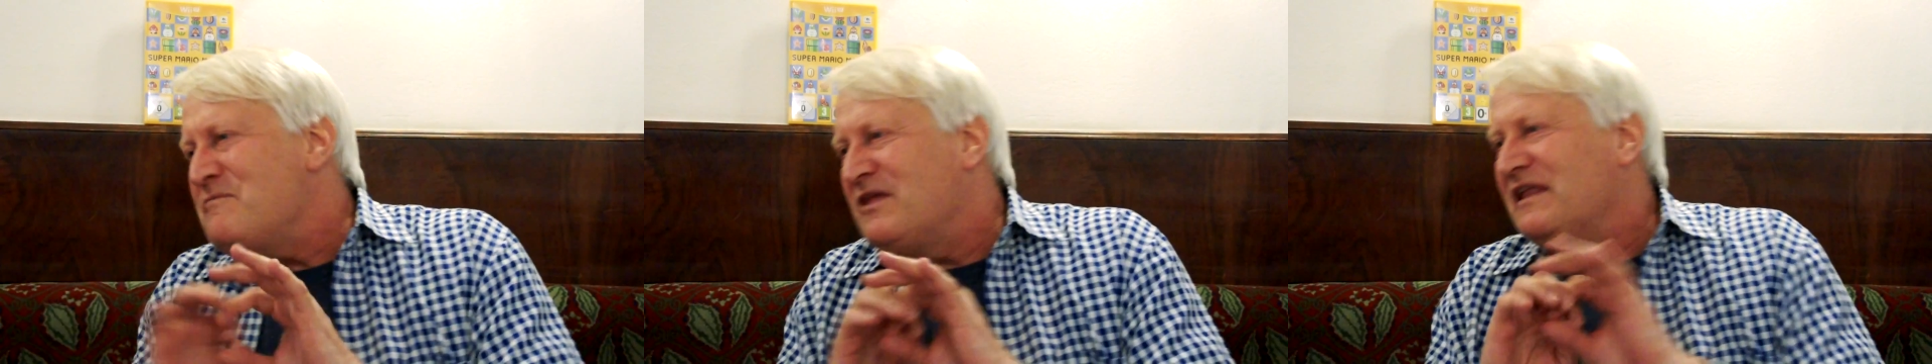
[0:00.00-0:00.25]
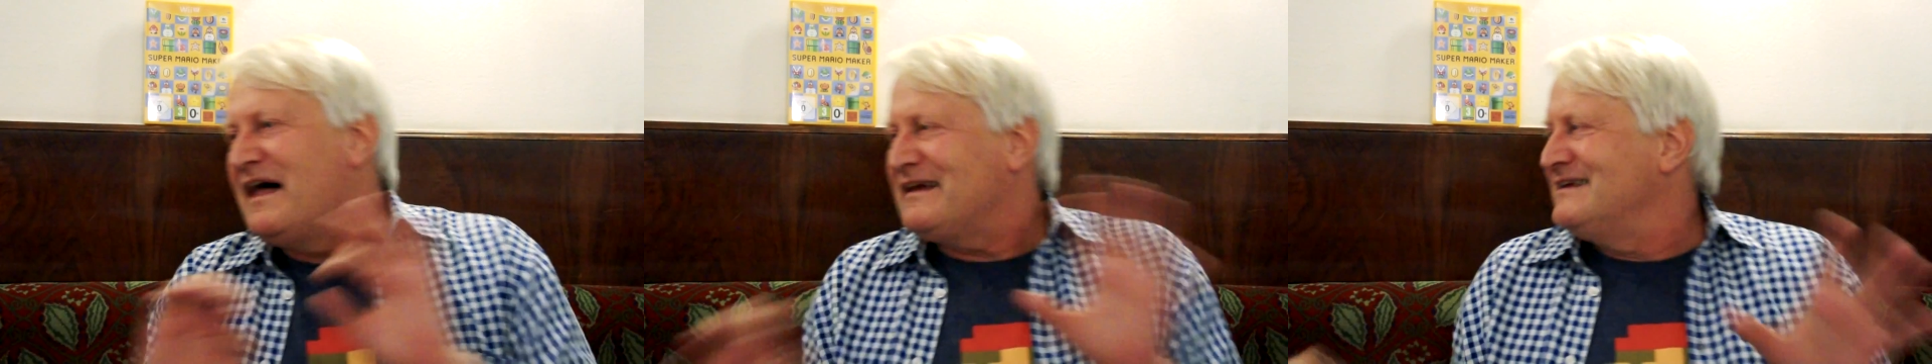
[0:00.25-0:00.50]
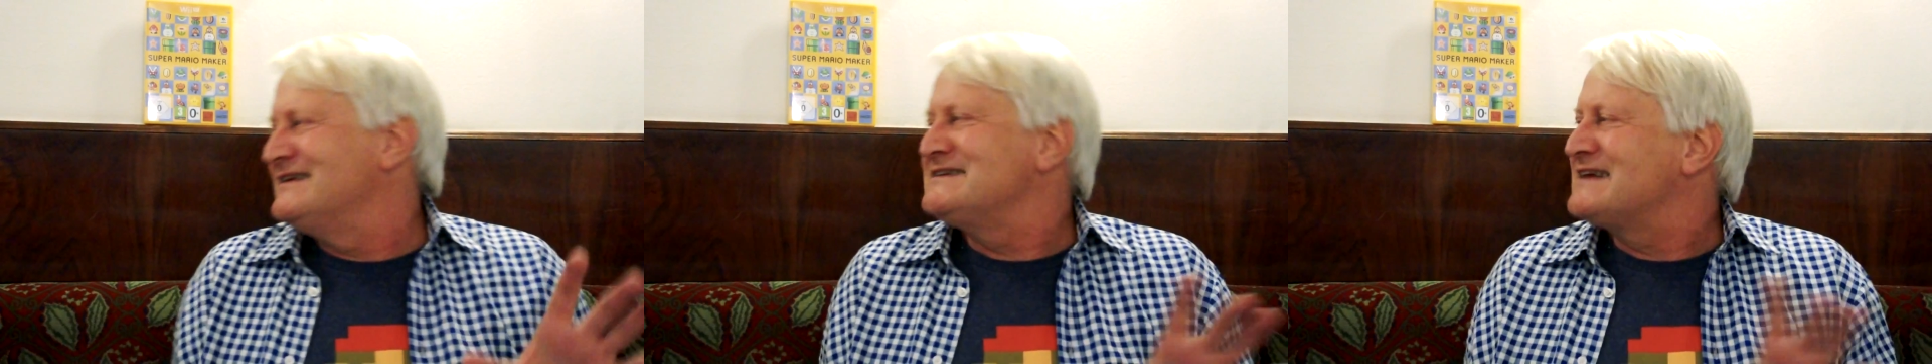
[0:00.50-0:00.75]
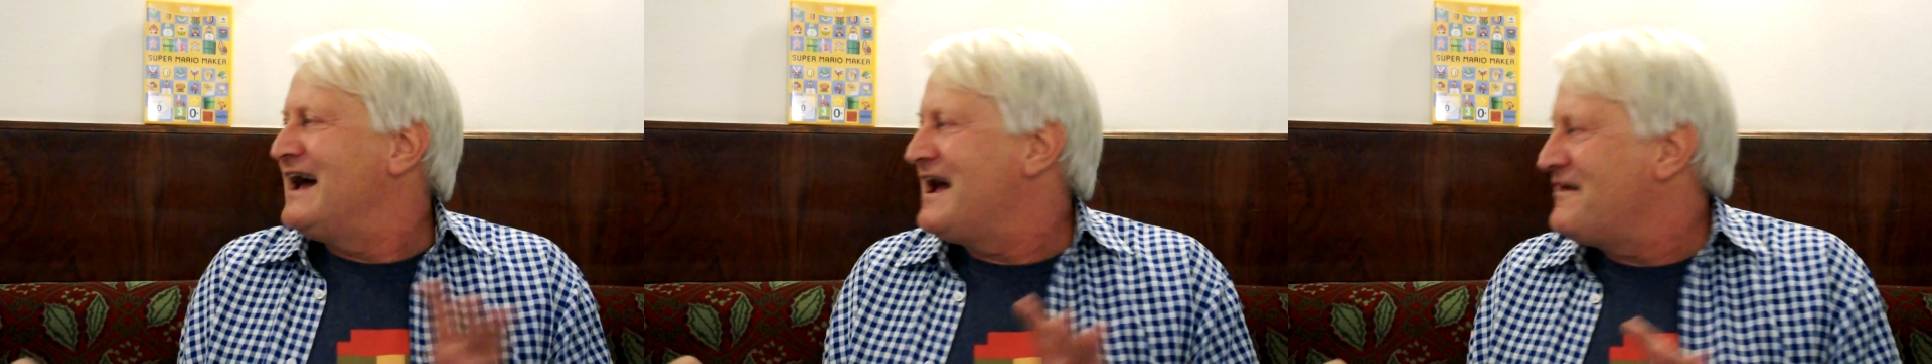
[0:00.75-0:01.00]
the
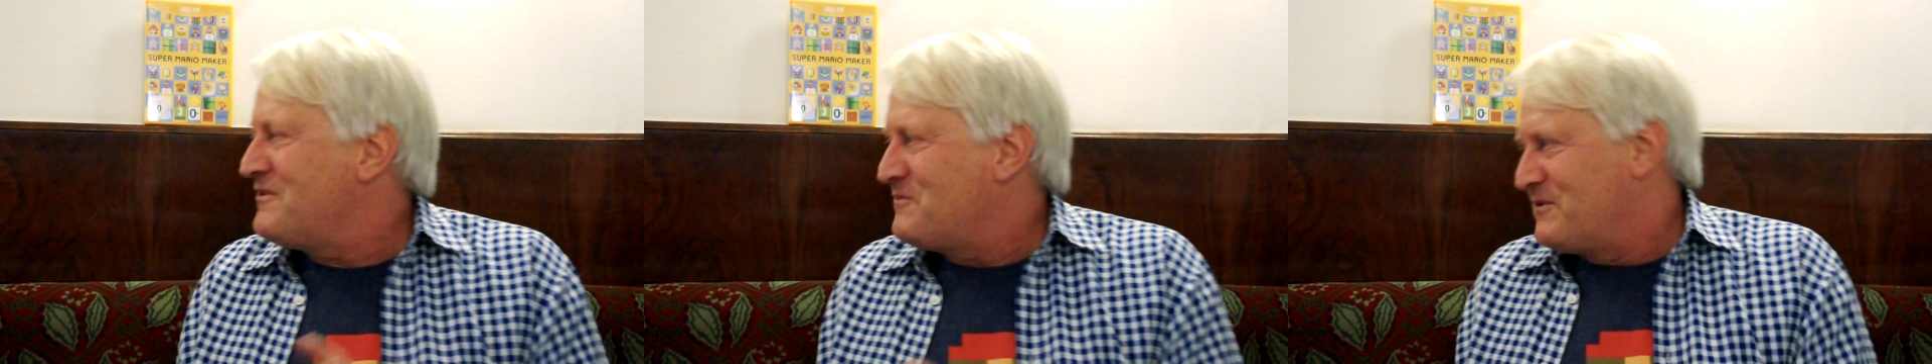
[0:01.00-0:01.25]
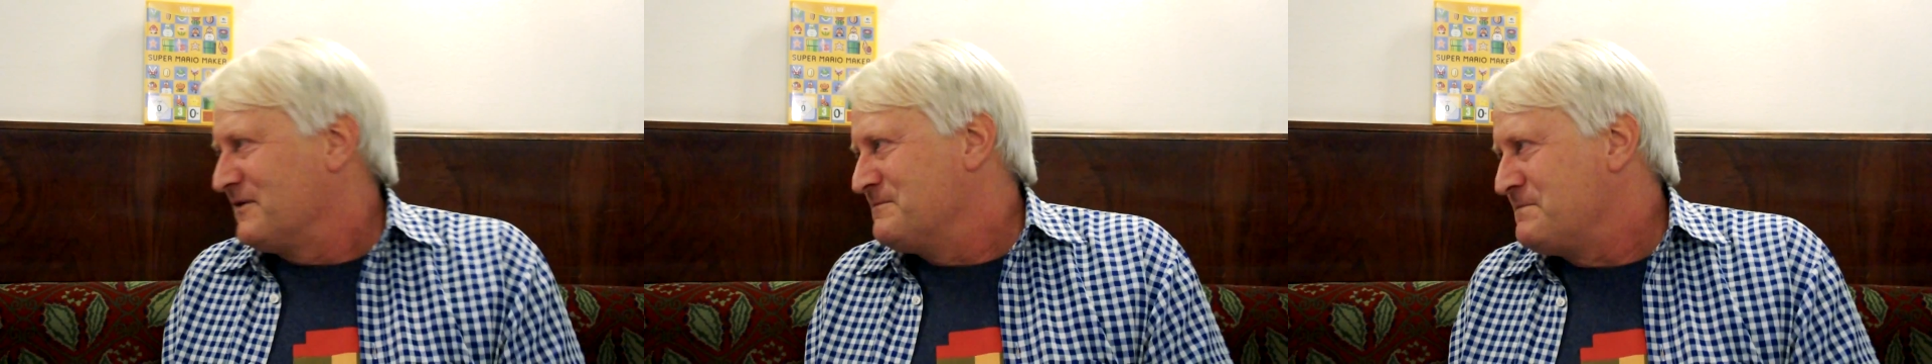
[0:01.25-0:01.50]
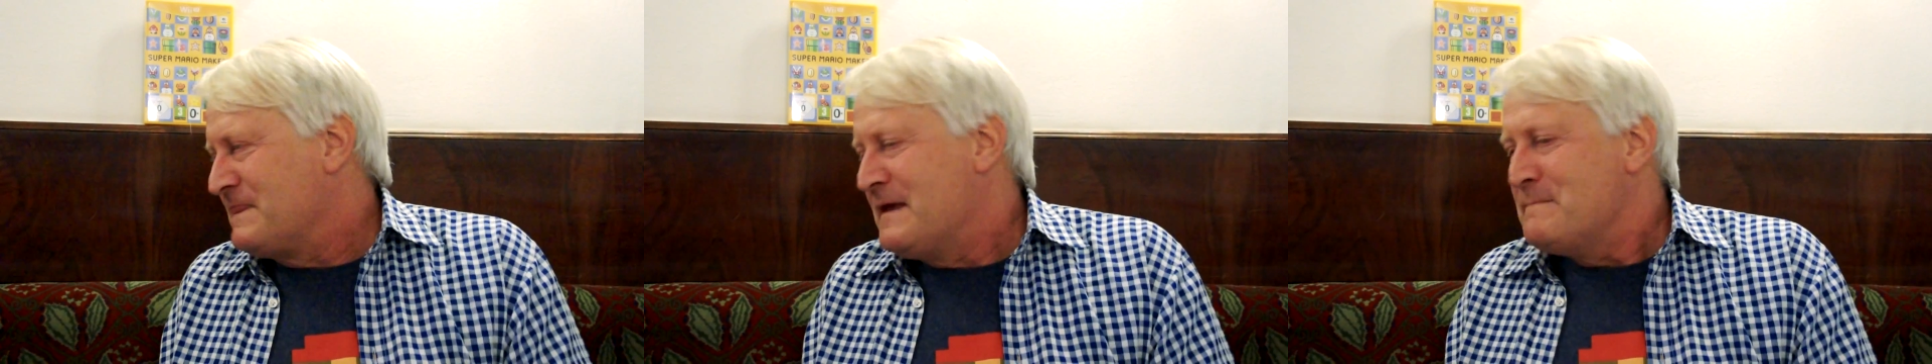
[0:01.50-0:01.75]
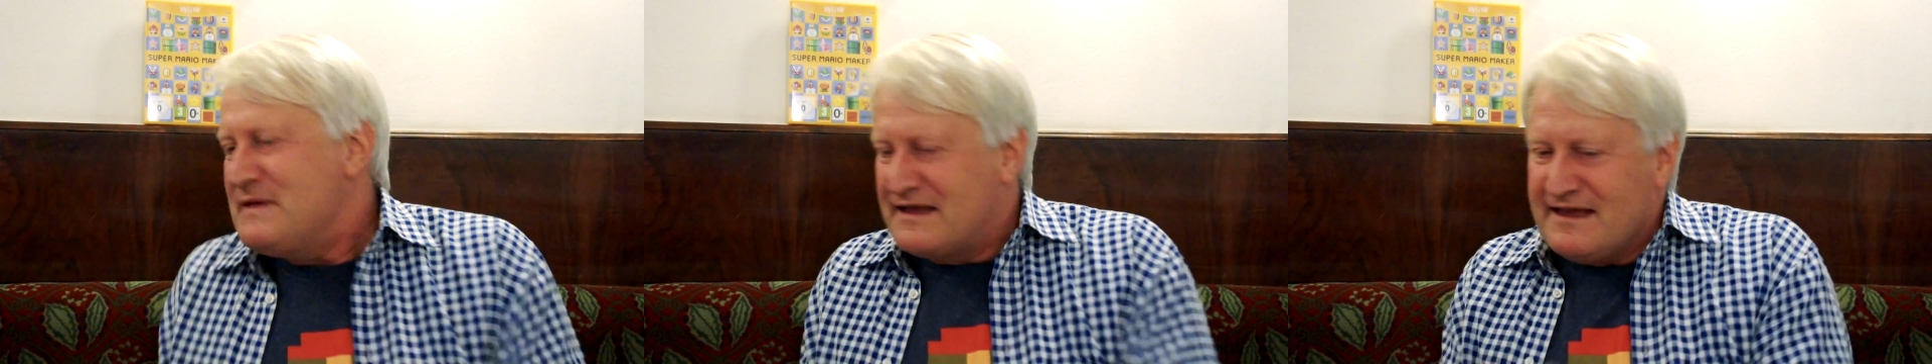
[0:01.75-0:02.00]
luckiest guy in the world,
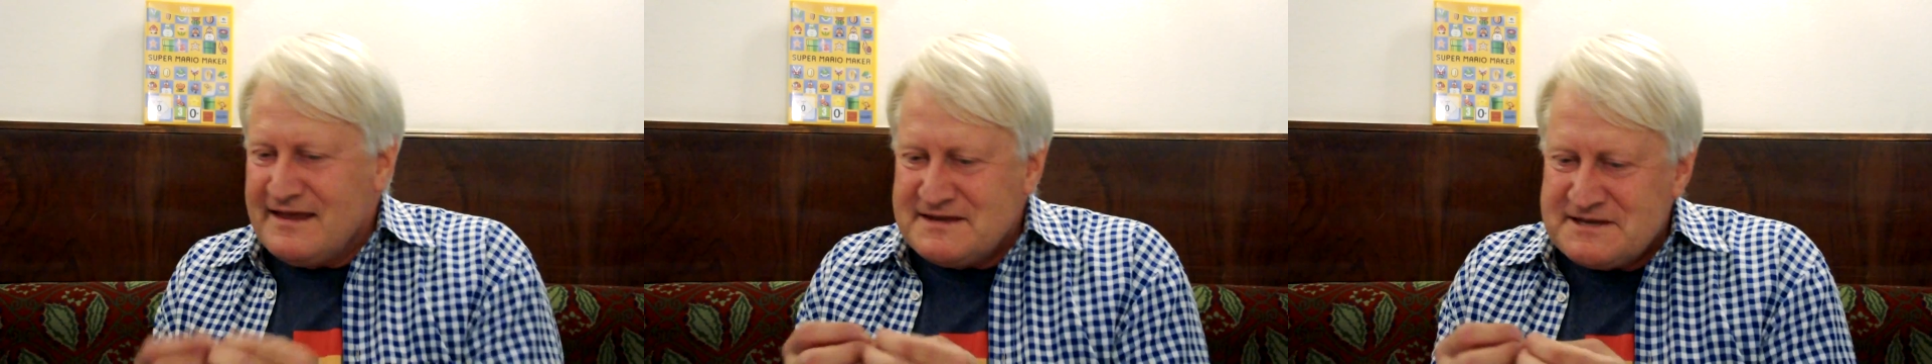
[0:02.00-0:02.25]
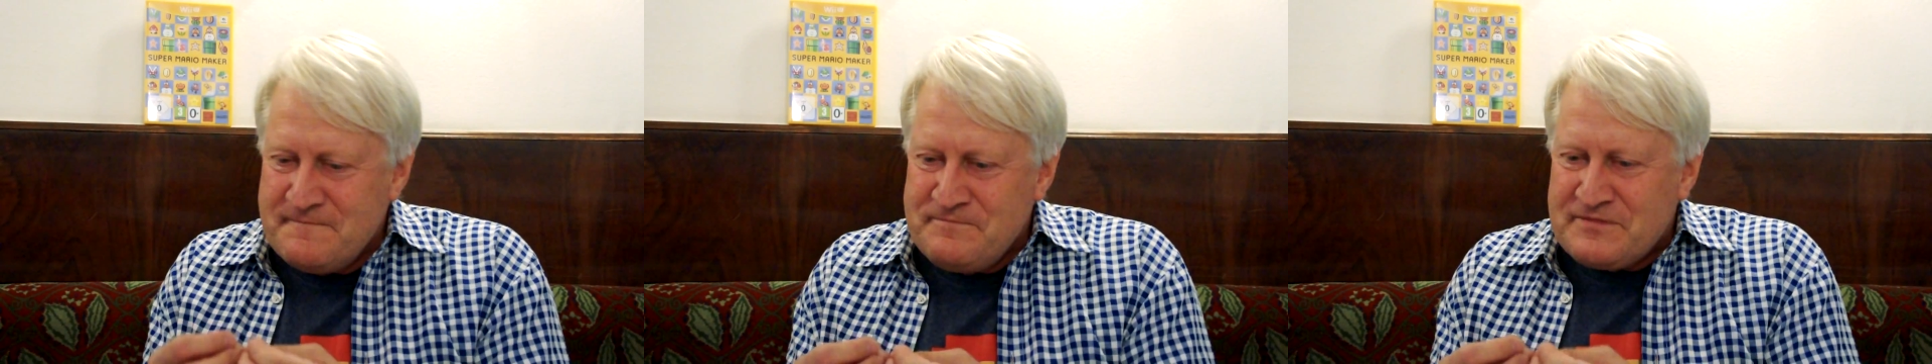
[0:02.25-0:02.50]
because